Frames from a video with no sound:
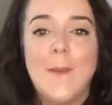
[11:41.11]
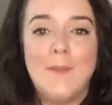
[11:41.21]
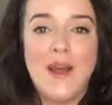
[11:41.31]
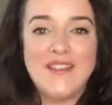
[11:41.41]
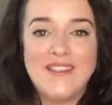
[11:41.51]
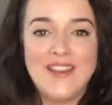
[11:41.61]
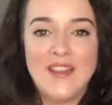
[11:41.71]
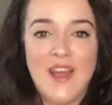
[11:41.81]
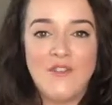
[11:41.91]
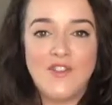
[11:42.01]

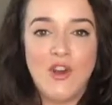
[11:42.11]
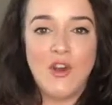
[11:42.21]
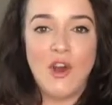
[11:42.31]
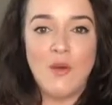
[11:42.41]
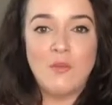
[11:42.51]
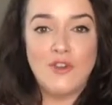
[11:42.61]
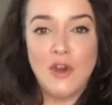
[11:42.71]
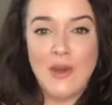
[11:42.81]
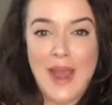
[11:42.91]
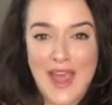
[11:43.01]

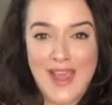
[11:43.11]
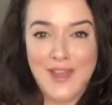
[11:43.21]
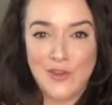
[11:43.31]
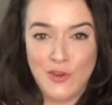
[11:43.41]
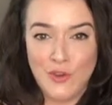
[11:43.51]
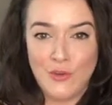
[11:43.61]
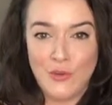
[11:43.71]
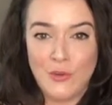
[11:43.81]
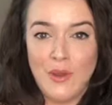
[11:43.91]
mycitylife.com.au.